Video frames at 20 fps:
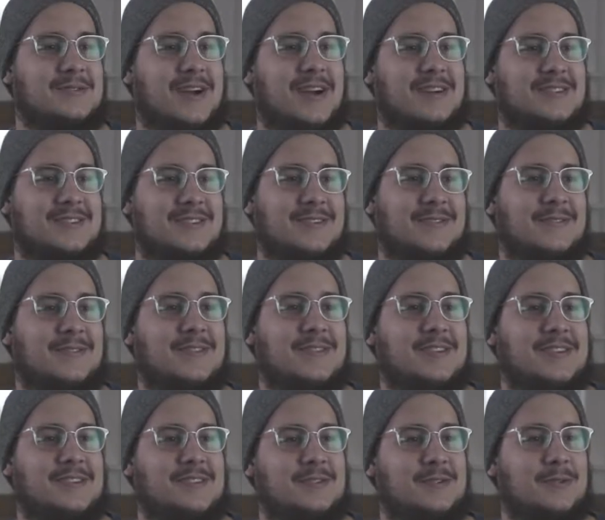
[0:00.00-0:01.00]
director
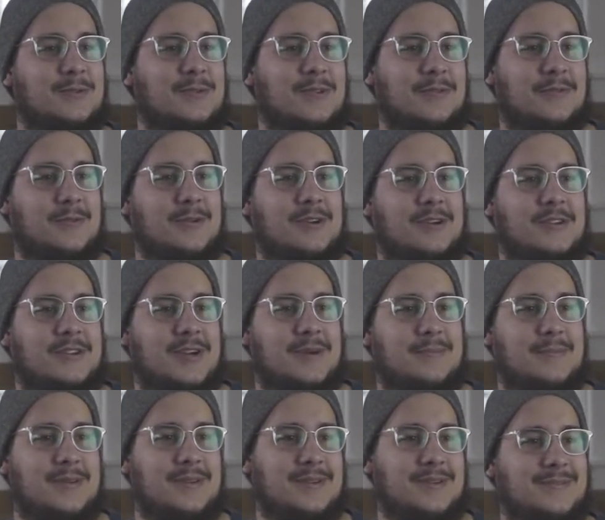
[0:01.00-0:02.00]
for the School of
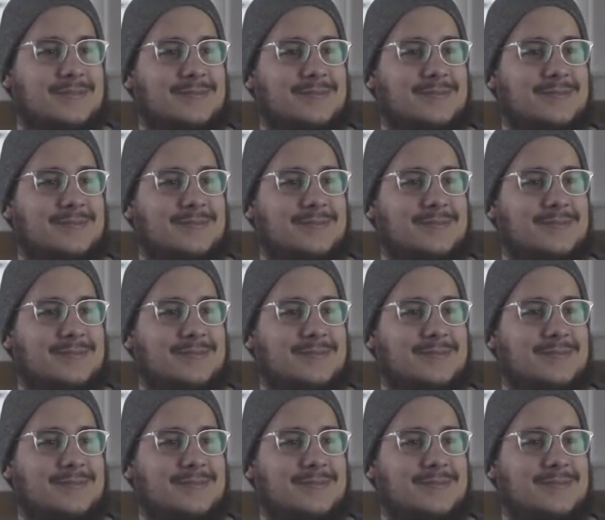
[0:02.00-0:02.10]
Worship.